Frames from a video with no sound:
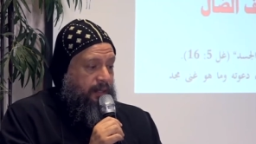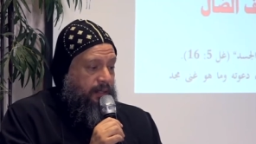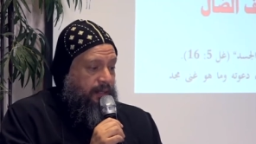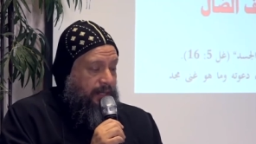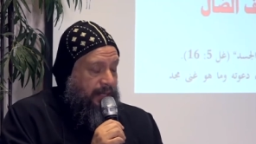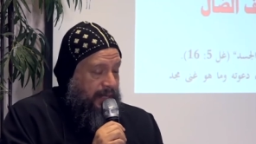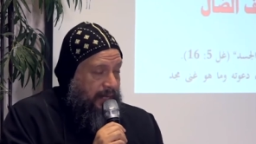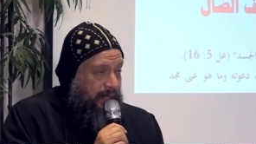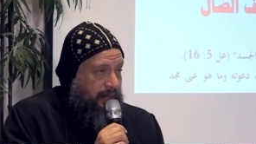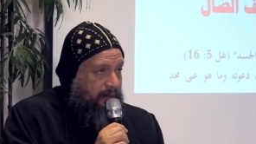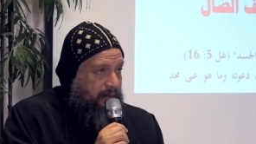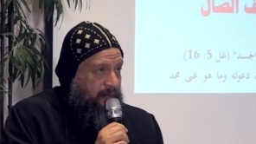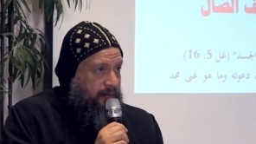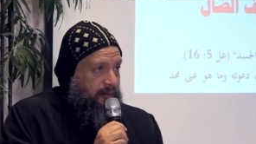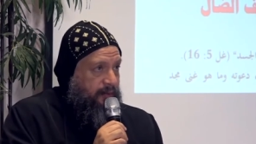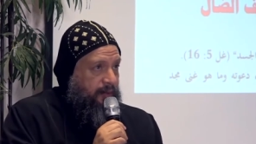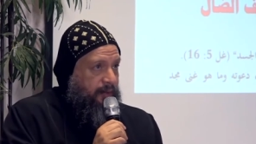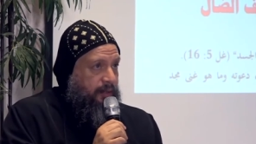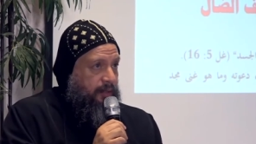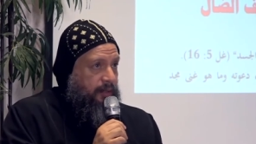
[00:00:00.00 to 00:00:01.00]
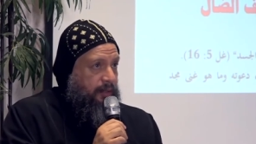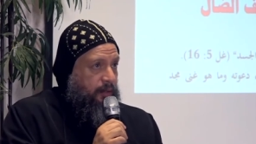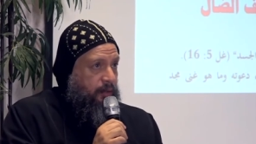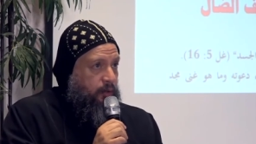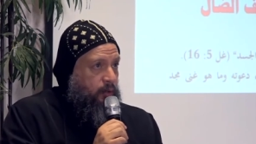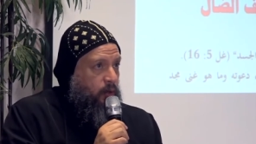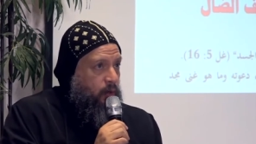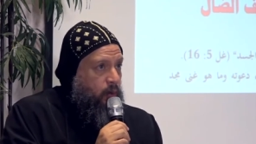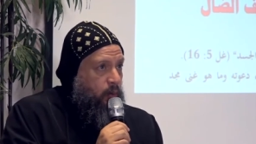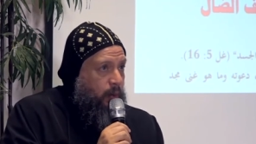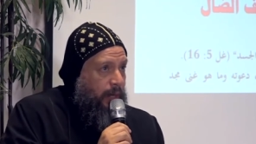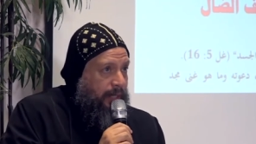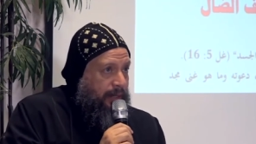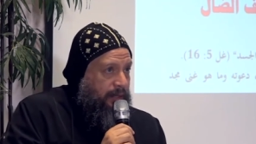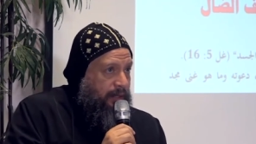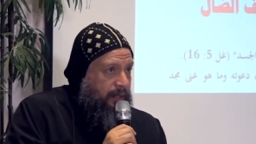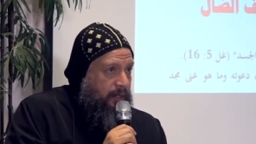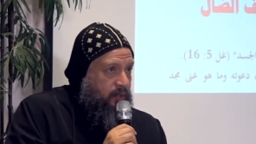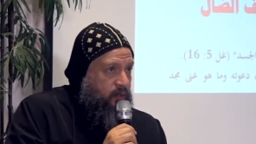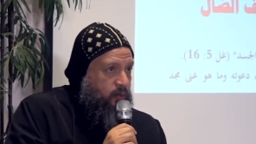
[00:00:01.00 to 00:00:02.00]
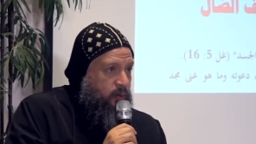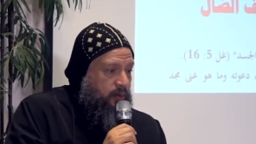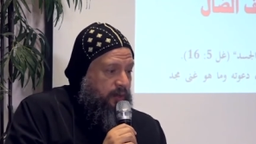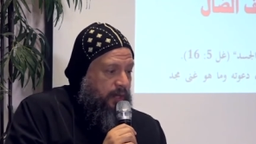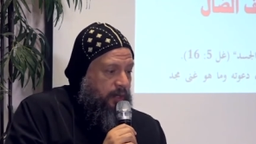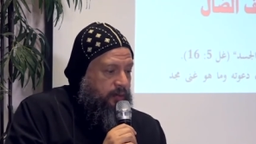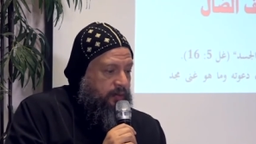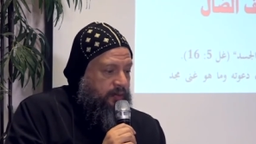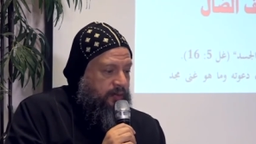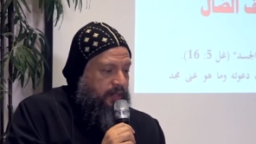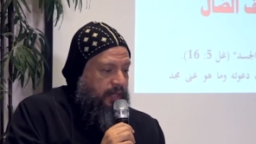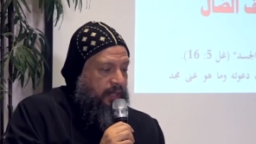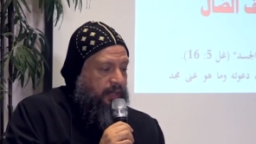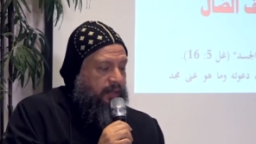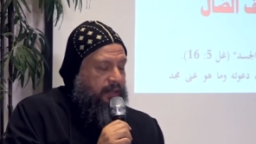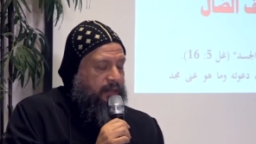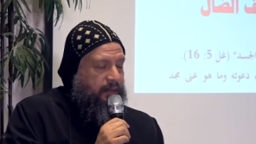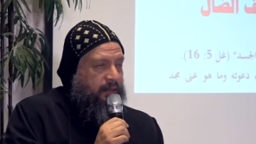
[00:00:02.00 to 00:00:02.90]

yes, no one is without sin.